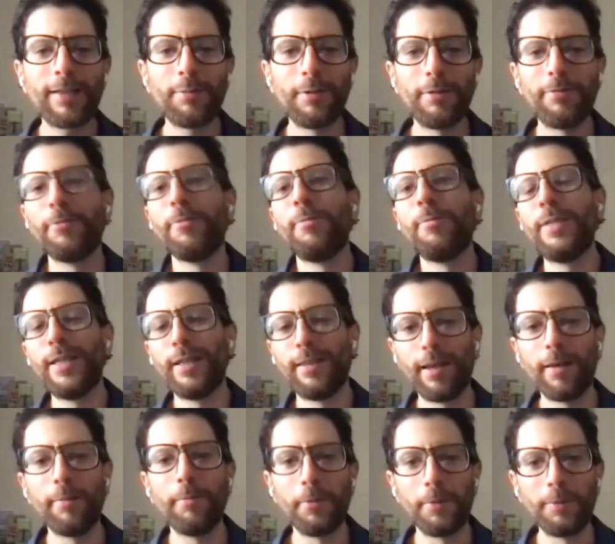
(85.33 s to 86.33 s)
But for me at
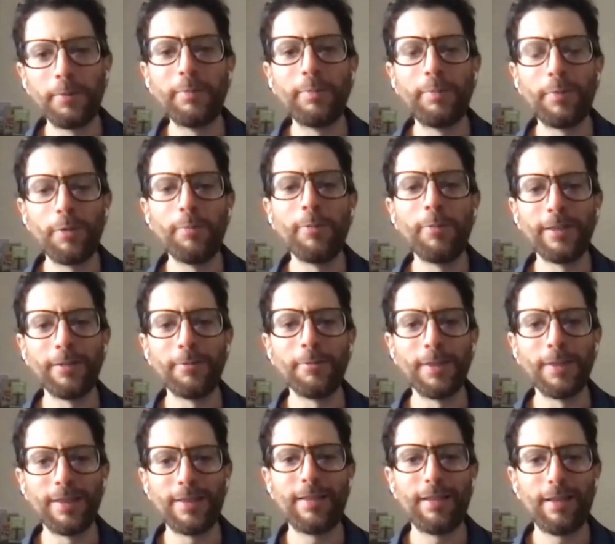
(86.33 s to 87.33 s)
that moment, it
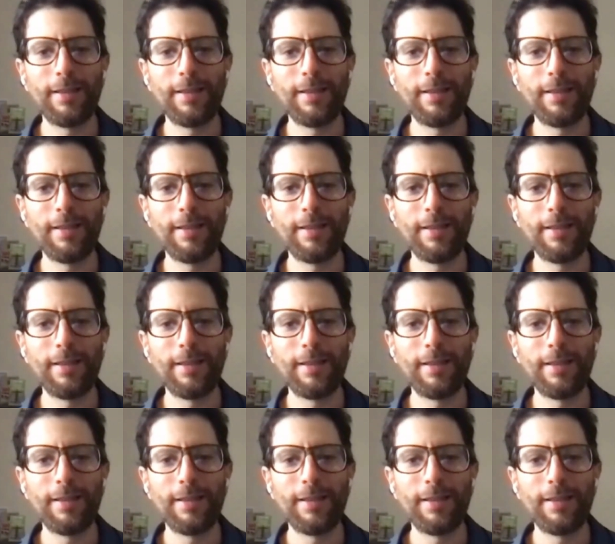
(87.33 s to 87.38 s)
was